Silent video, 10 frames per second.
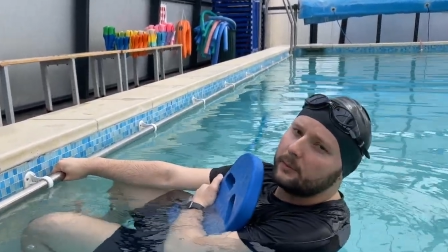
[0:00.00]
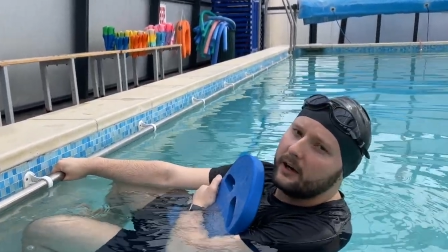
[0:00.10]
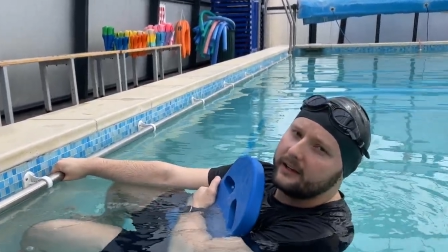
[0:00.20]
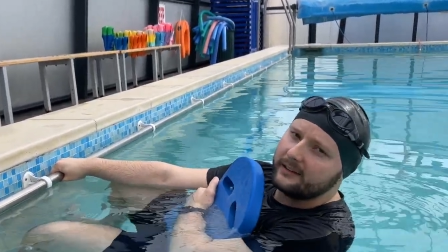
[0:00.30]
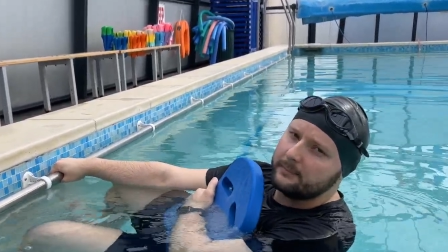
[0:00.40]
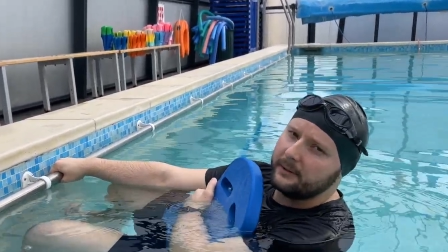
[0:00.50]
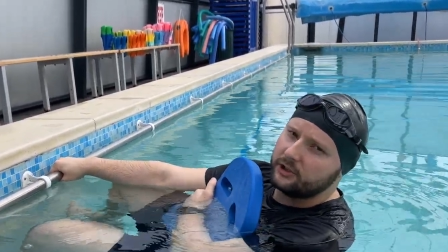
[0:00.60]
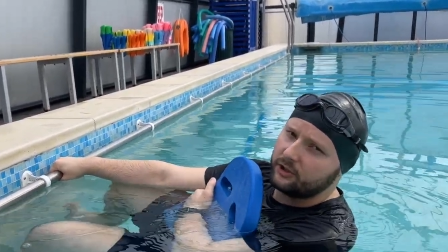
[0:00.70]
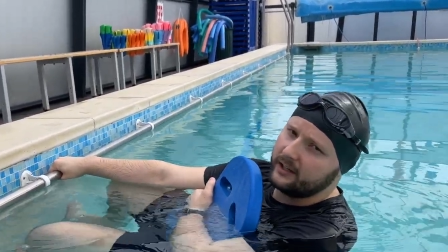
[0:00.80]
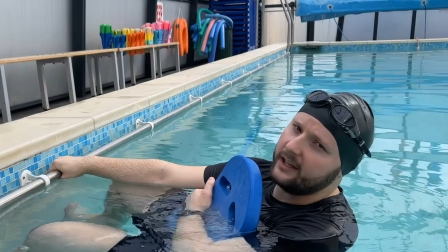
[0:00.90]
where it gets a bit
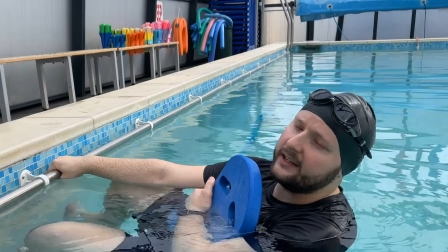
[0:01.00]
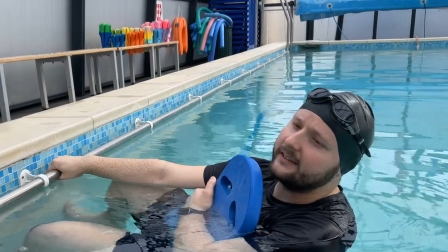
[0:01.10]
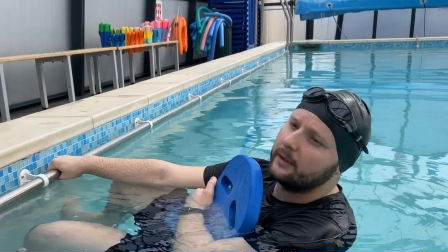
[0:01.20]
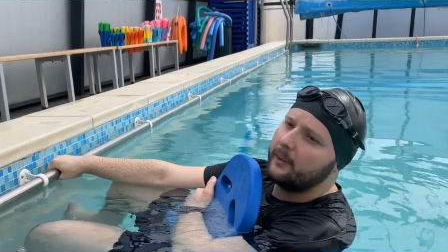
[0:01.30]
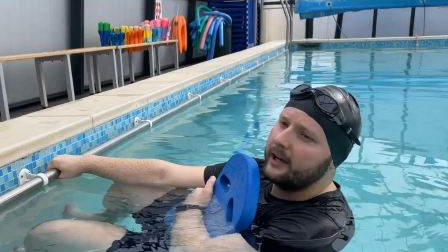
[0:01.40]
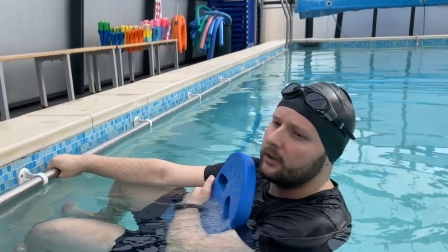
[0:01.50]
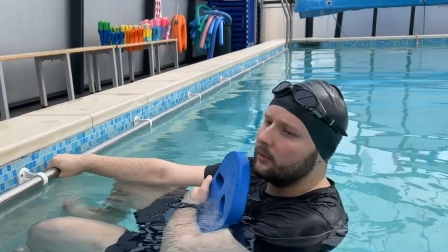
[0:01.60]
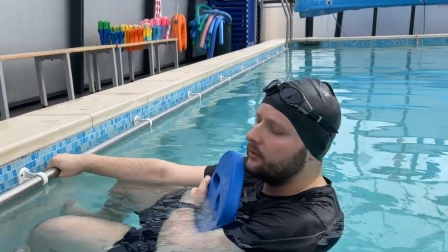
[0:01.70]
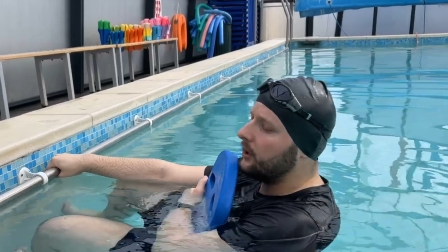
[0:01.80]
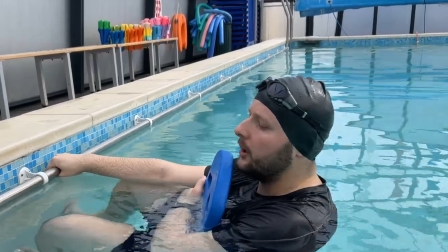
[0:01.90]
tricky. Some
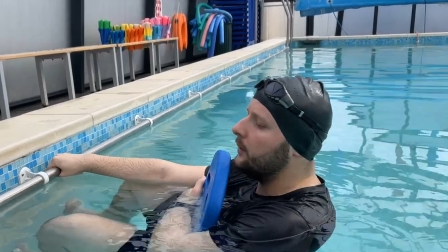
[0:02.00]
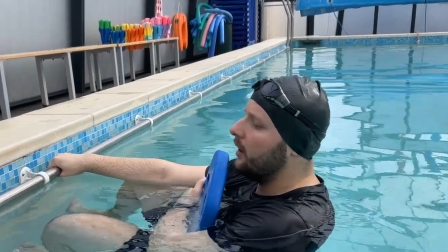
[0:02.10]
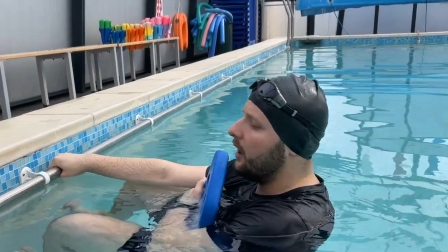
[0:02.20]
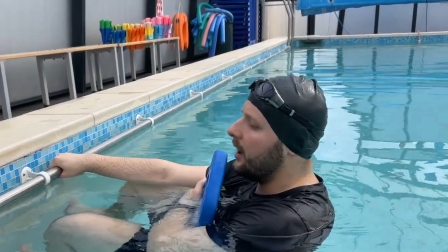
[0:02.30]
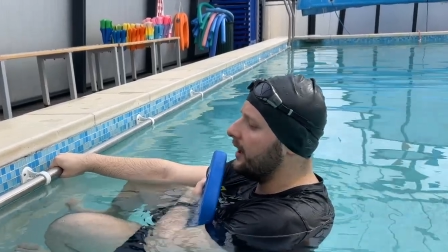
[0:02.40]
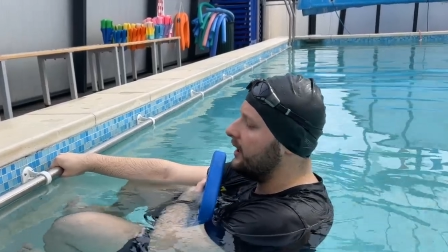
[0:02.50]
adults don't like